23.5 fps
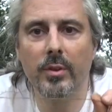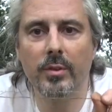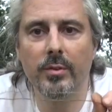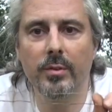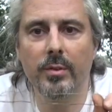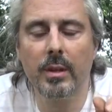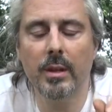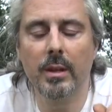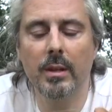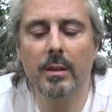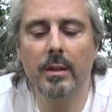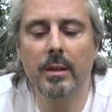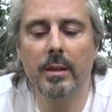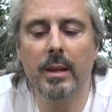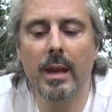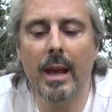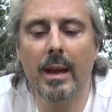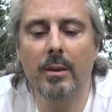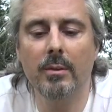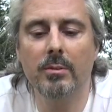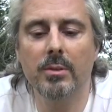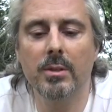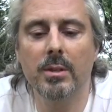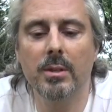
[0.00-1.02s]
the, the the
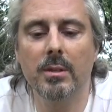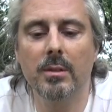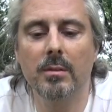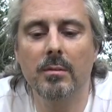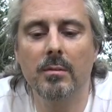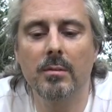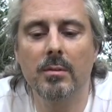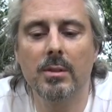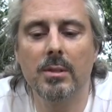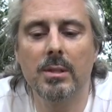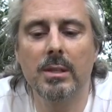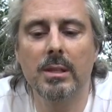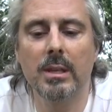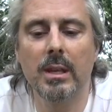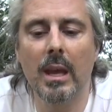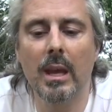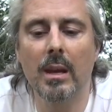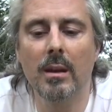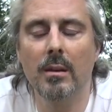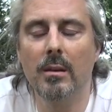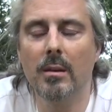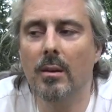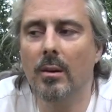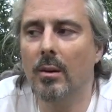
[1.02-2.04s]
outer
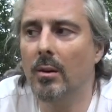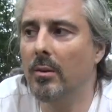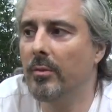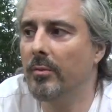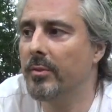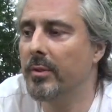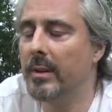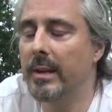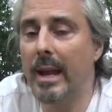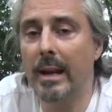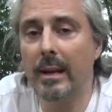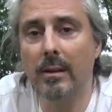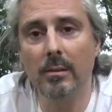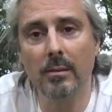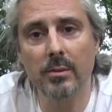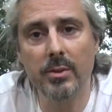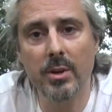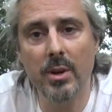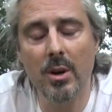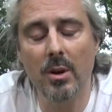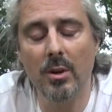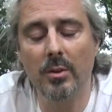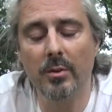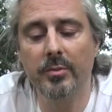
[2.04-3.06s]
skin of the
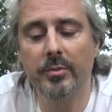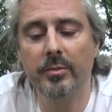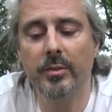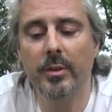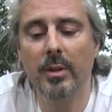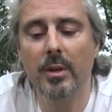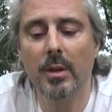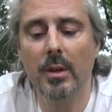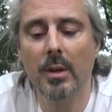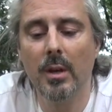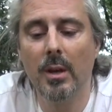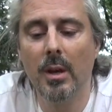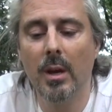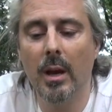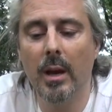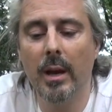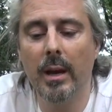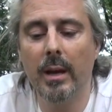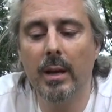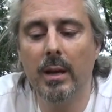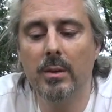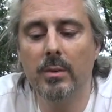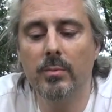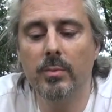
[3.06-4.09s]
nettles off,
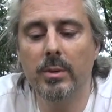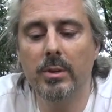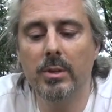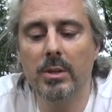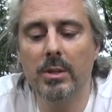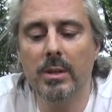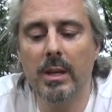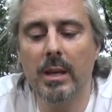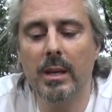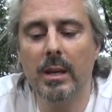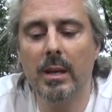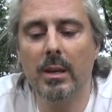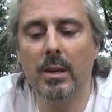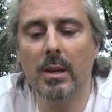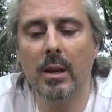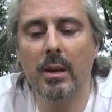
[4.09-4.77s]
and we just had it